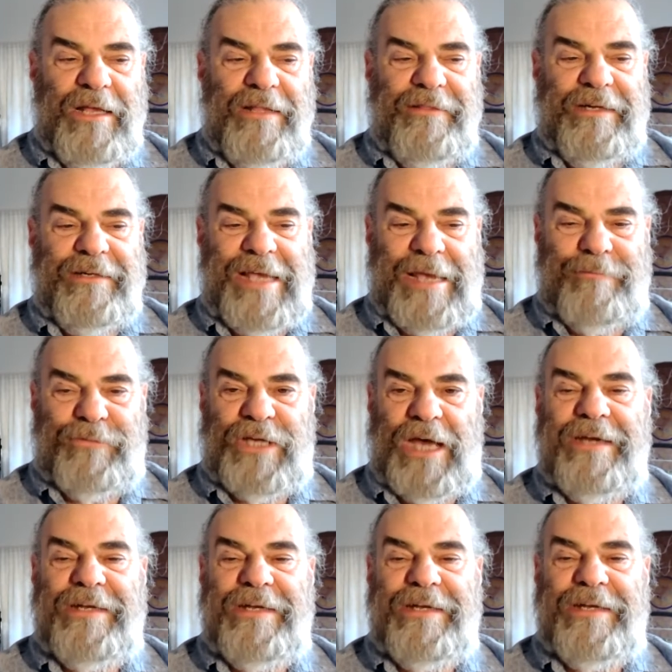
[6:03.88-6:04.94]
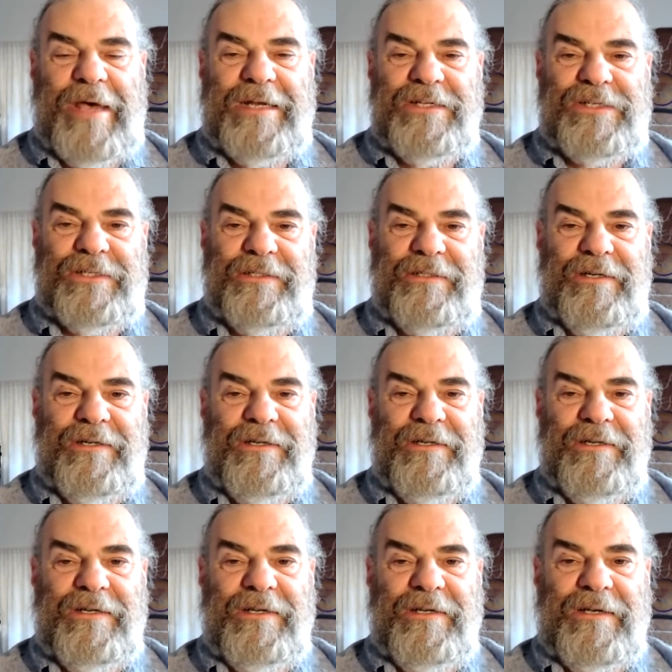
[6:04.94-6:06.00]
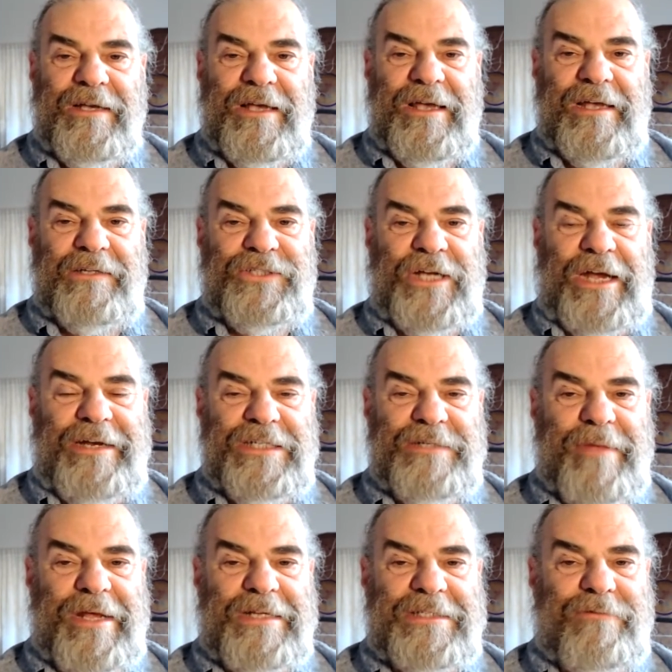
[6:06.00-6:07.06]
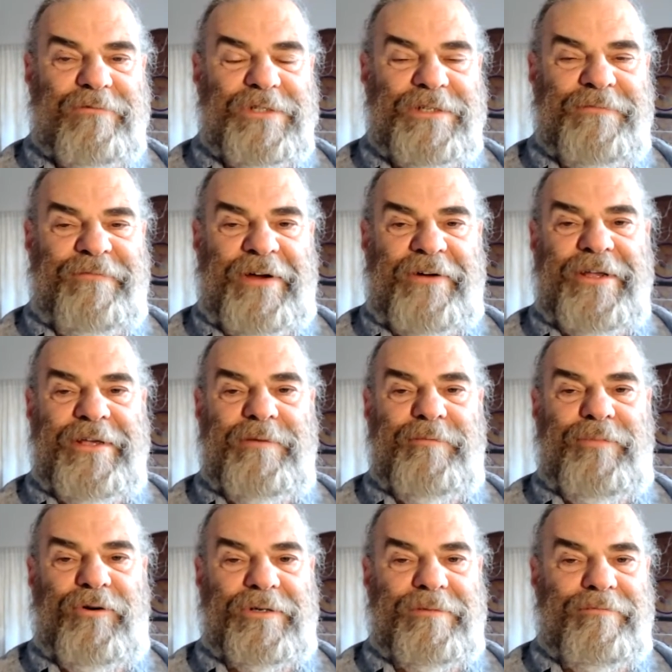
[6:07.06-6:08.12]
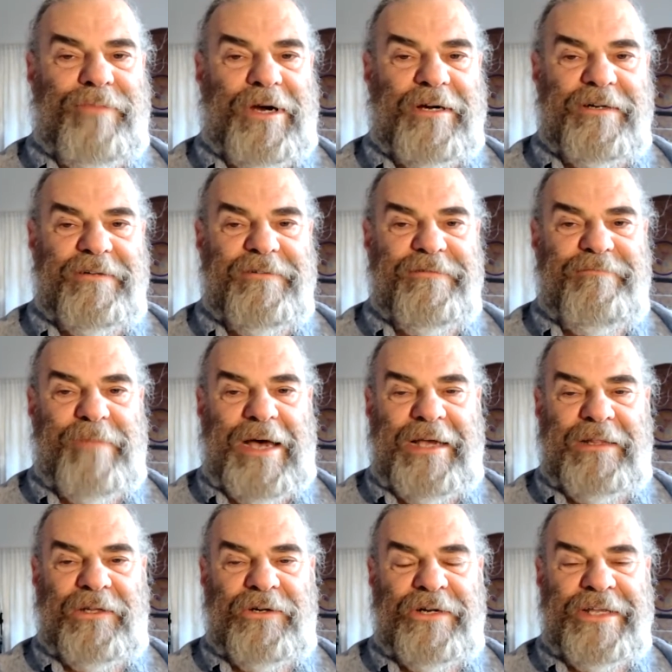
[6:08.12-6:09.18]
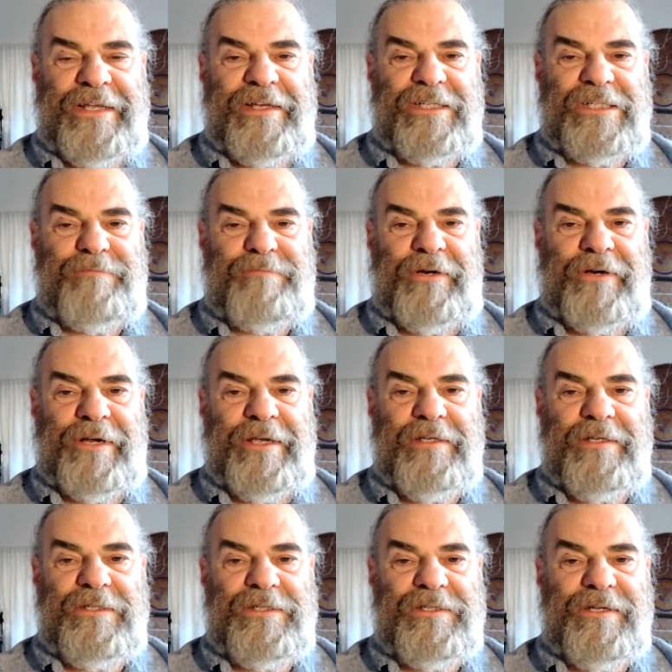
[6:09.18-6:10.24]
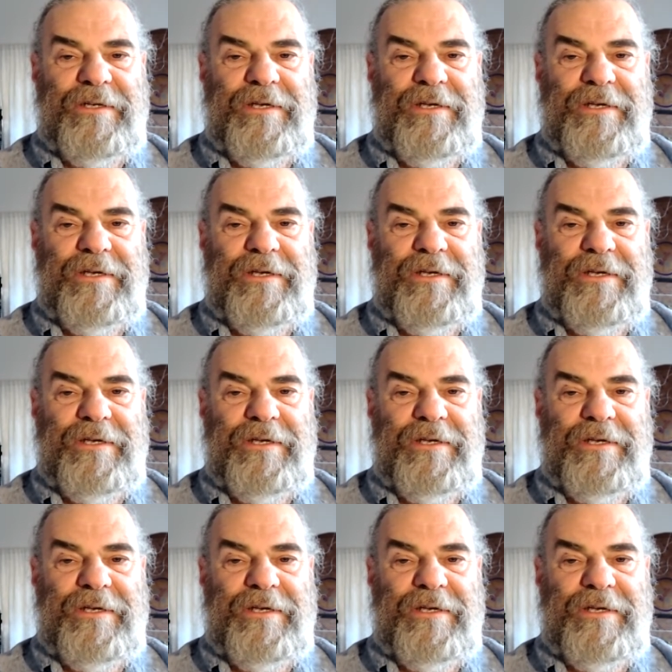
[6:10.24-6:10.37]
then came Chinese medicine, and Chinese medicine was a very important part of my learning experience,